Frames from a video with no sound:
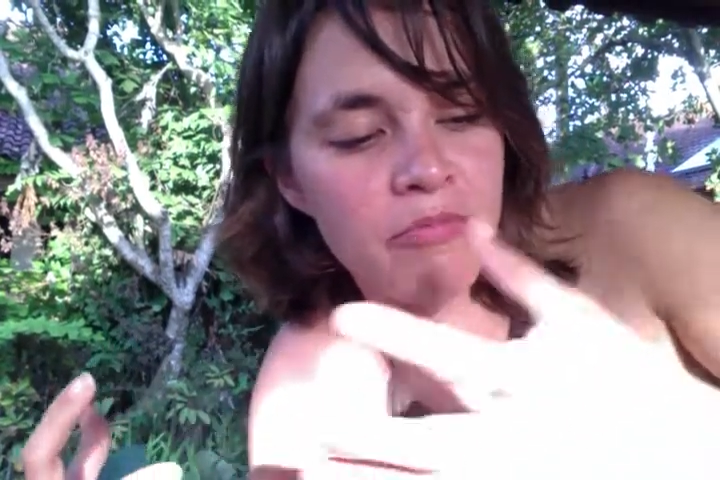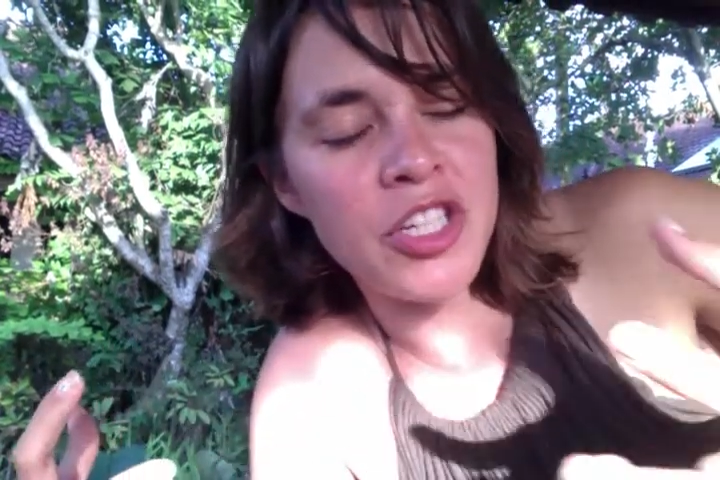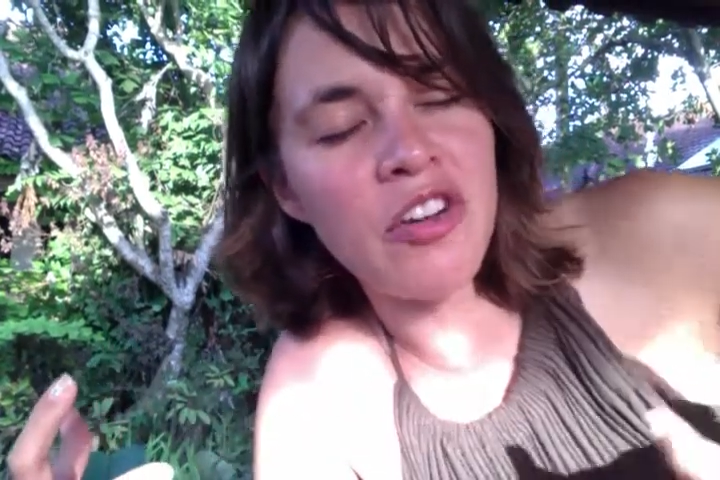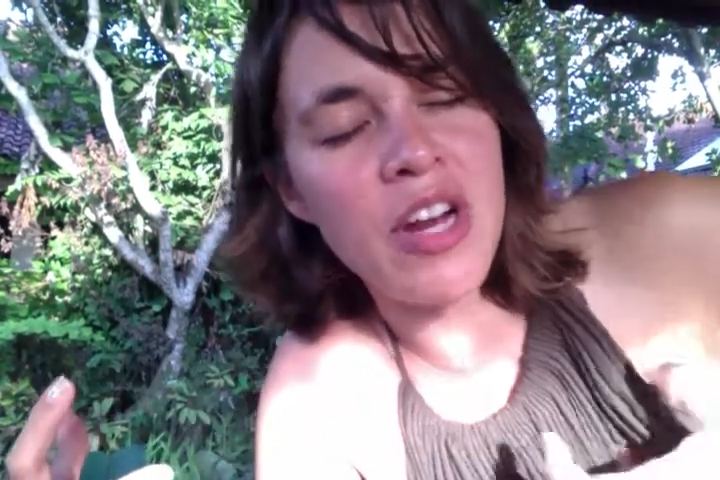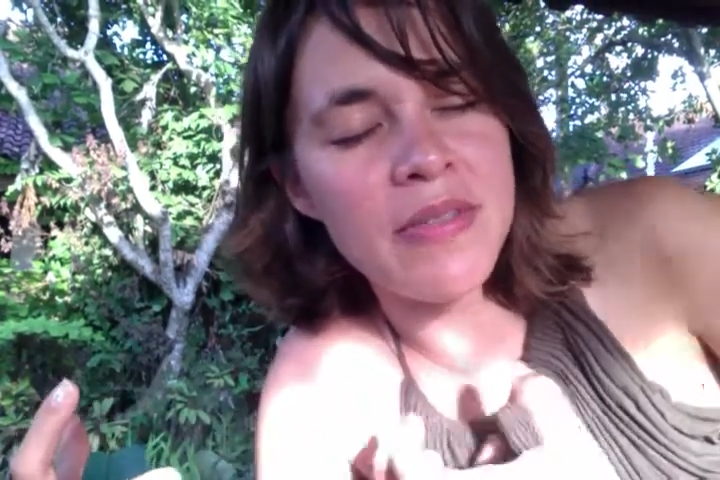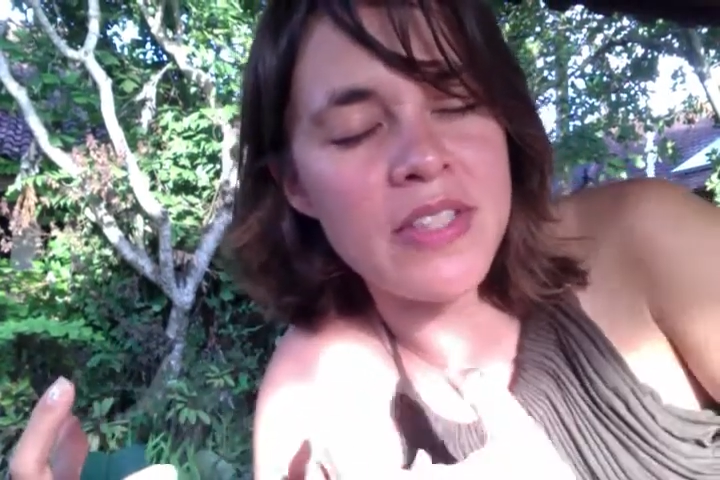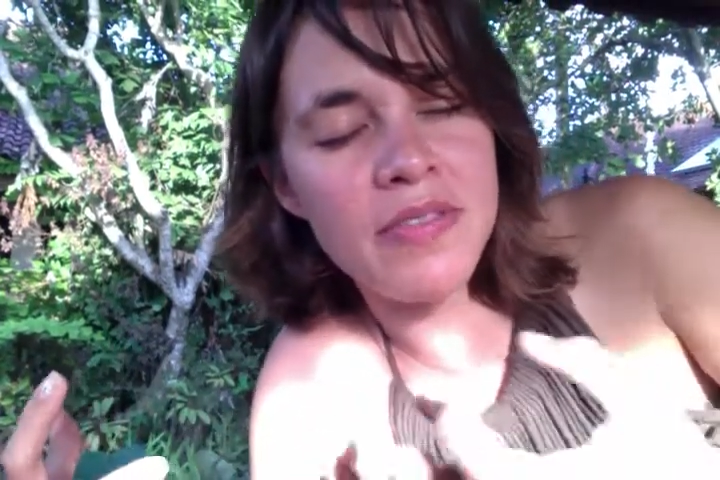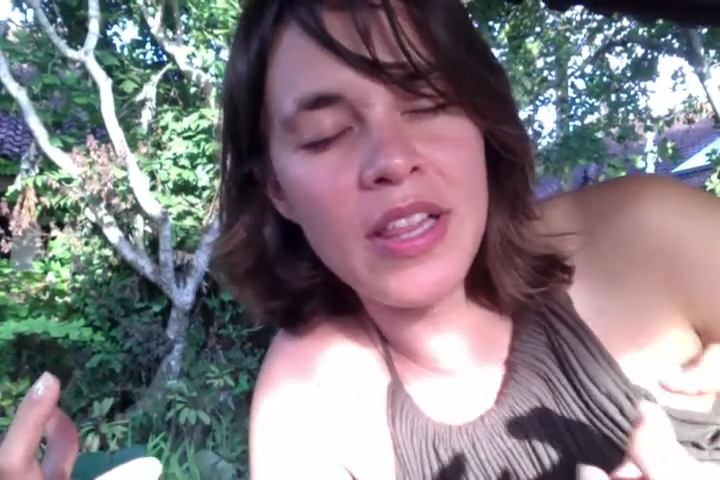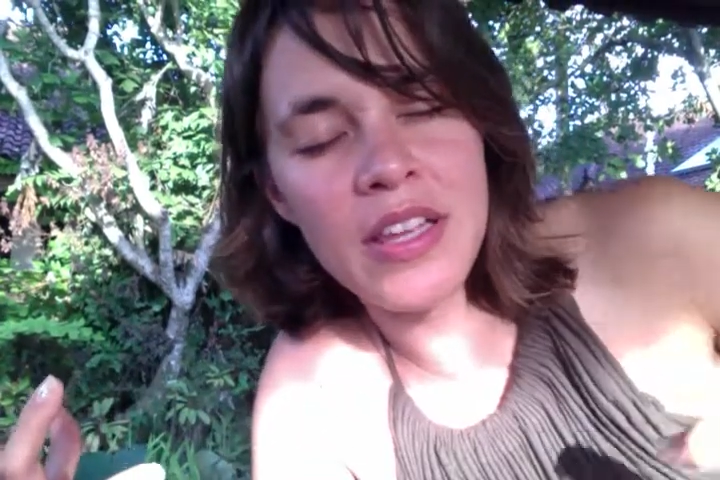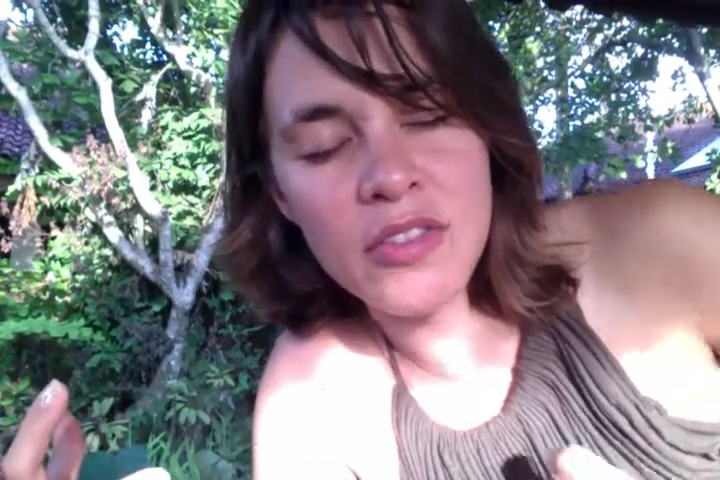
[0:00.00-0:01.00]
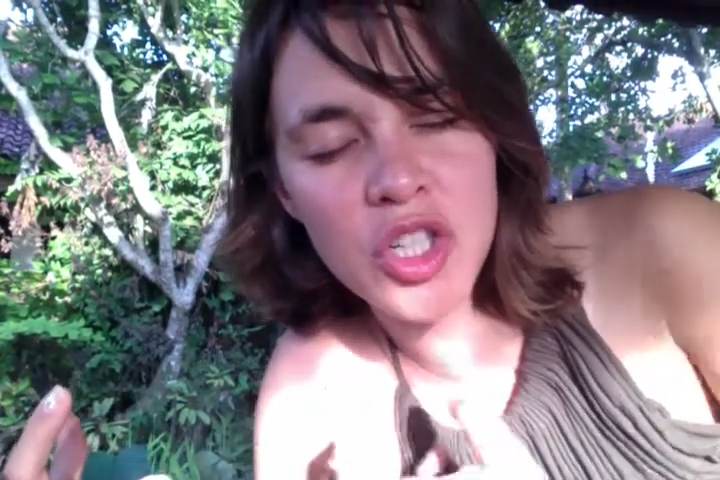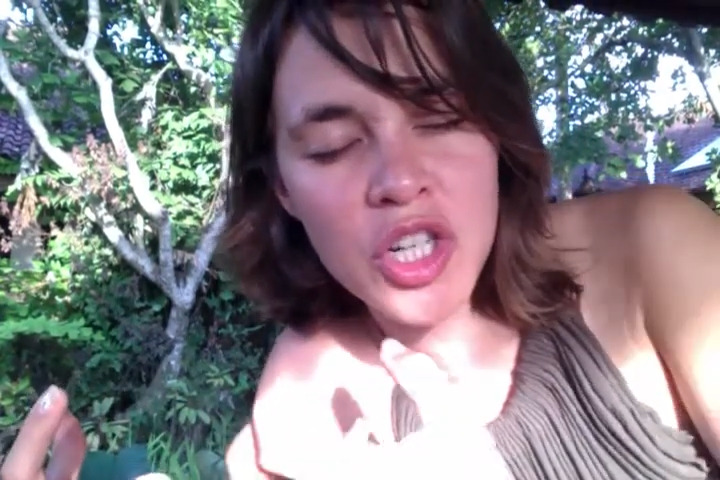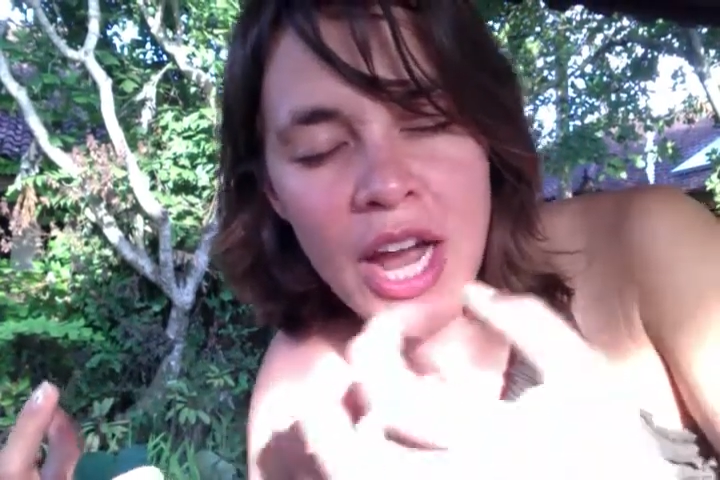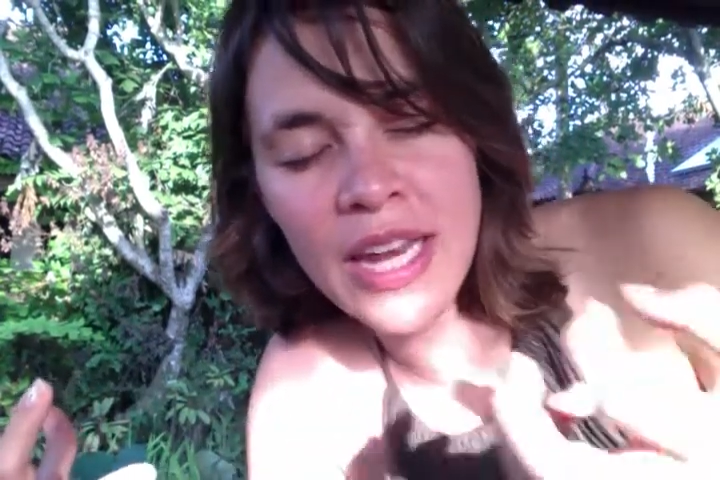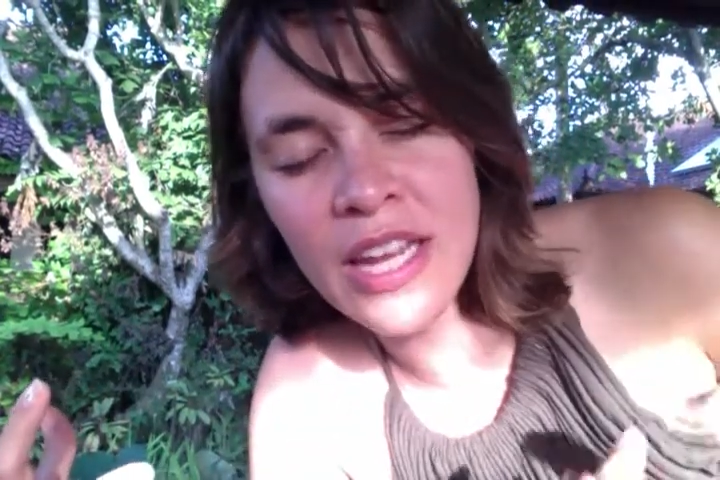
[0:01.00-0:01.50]
generate this feeling of
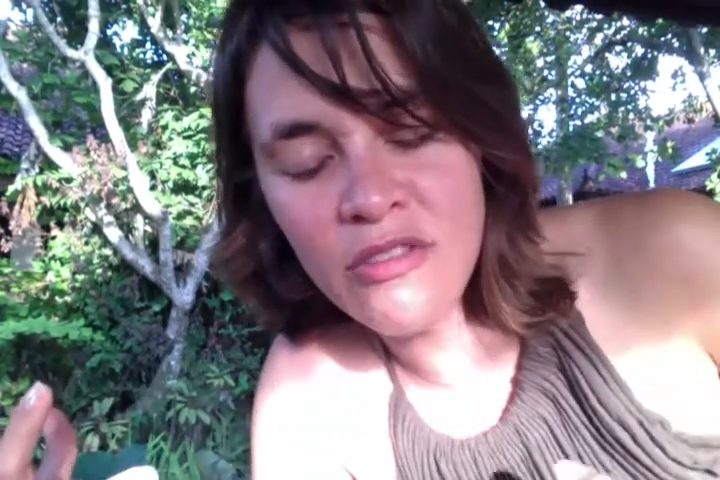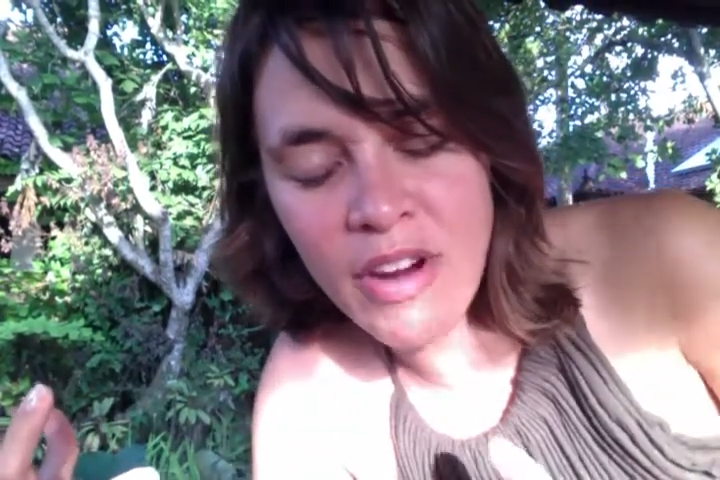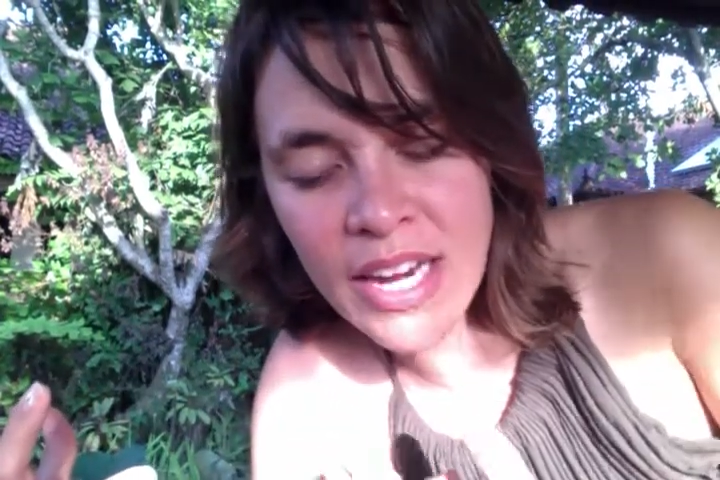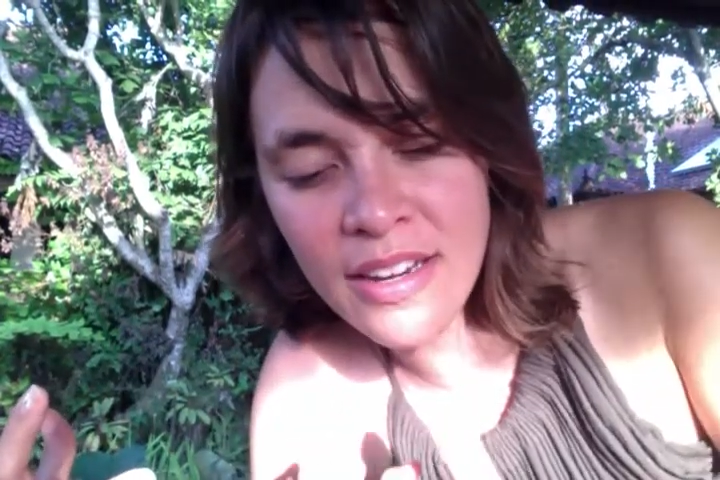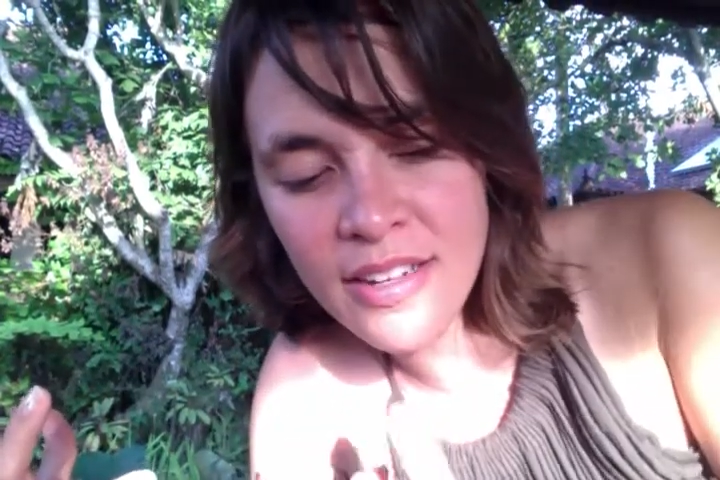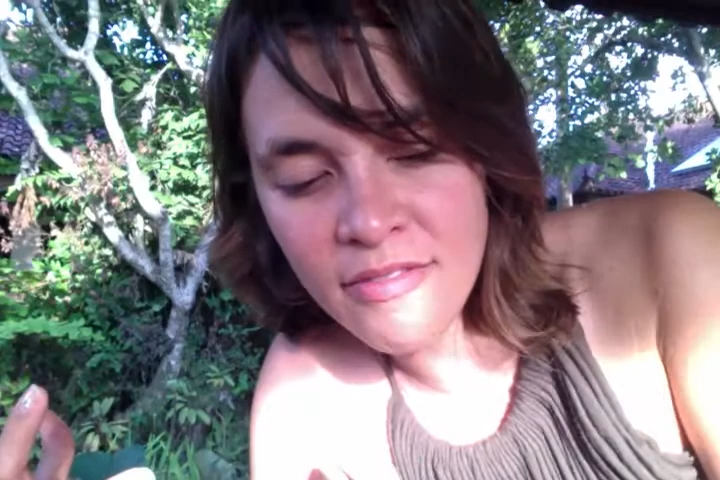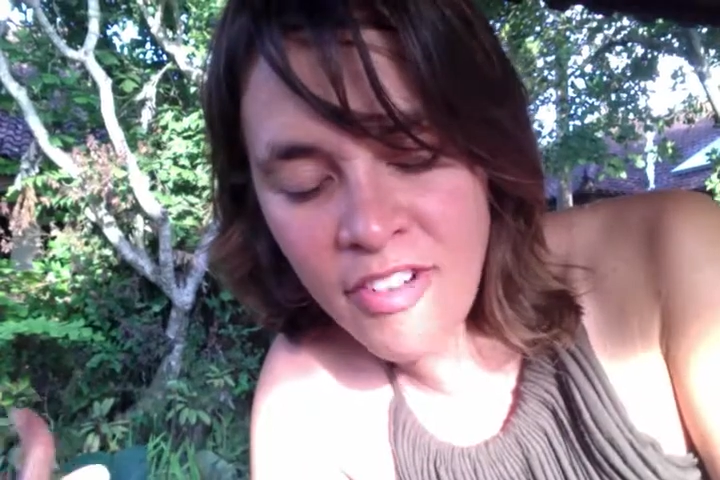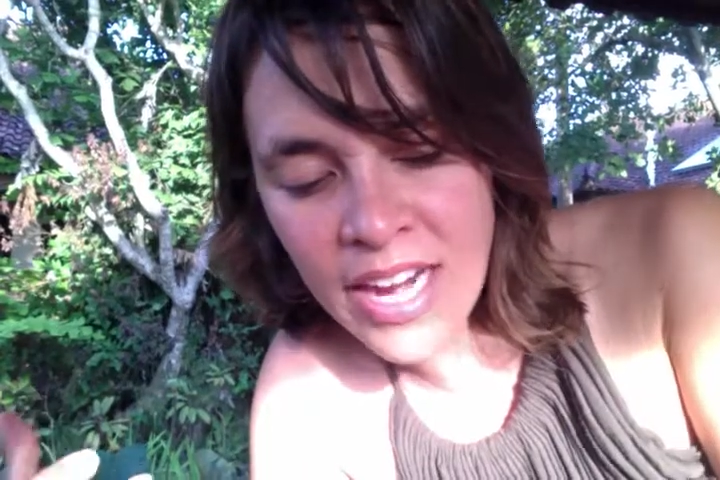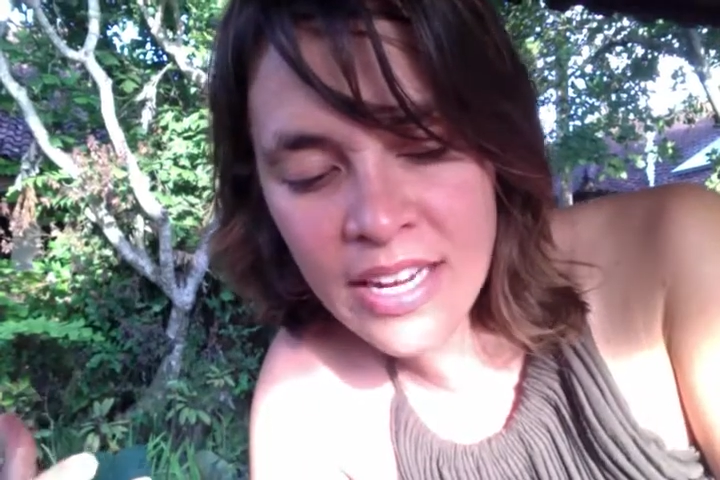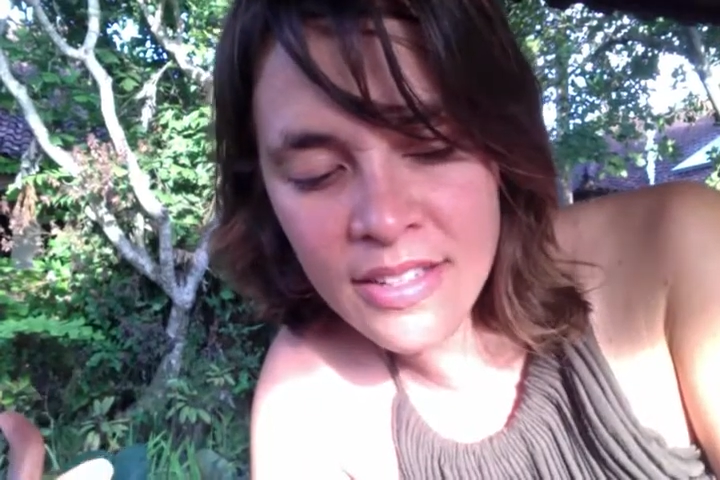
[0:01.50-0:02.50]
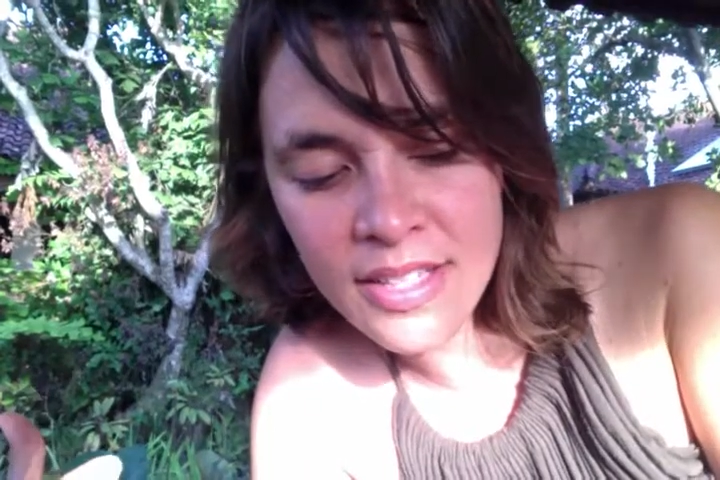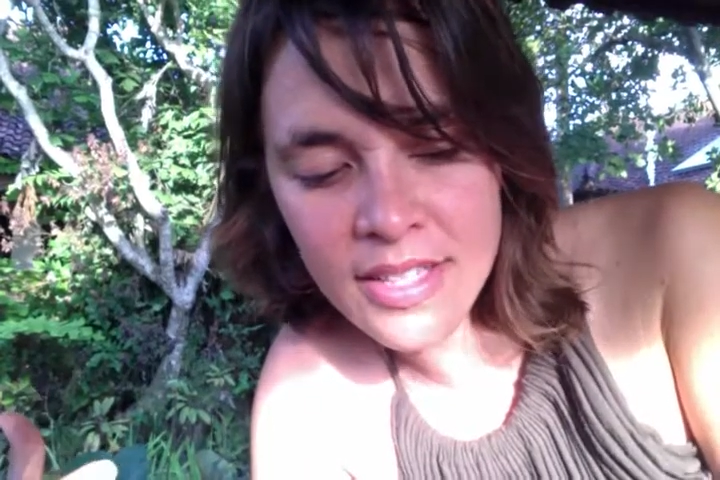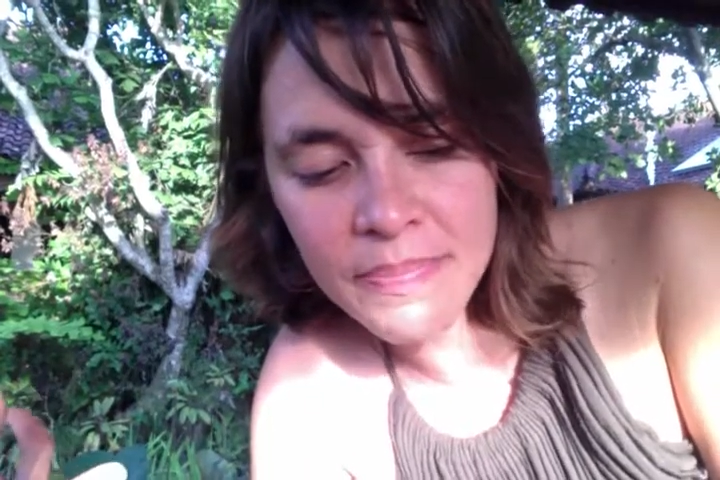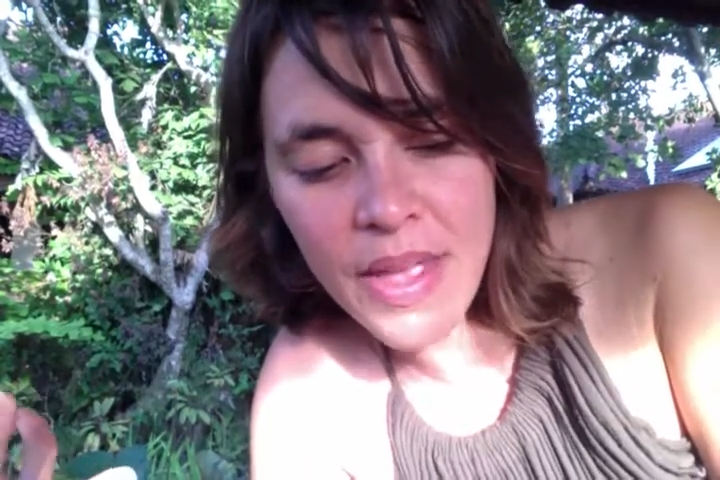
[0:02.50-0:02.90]
shining and radiance.